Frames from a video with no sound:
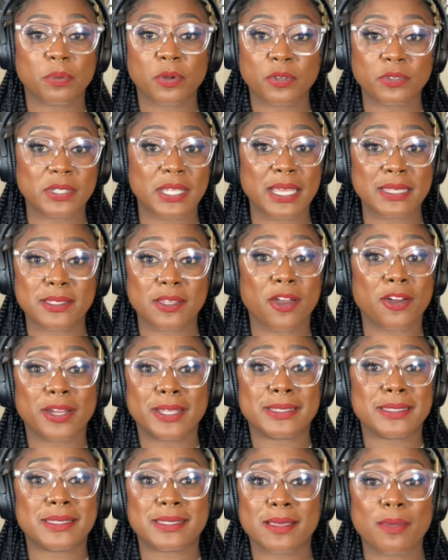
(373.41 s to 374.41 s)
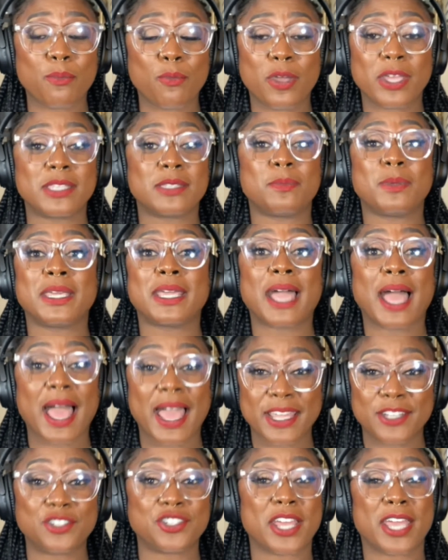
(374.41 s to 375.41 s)
protests are in some ways being
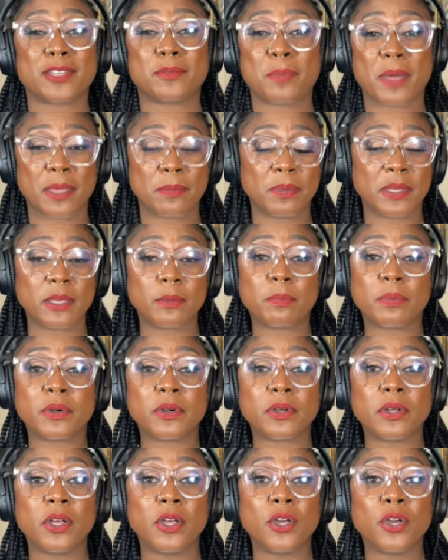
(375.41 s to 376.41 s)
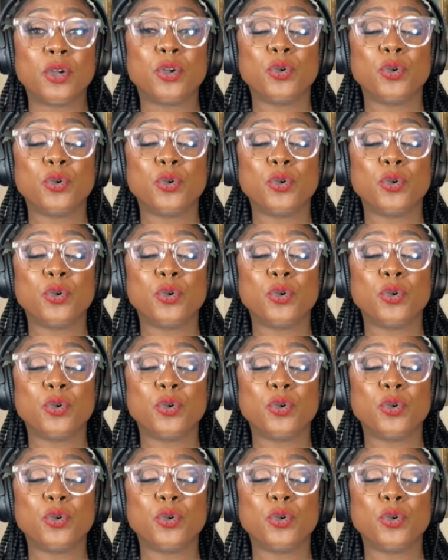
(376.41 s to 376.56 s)
hijacked by people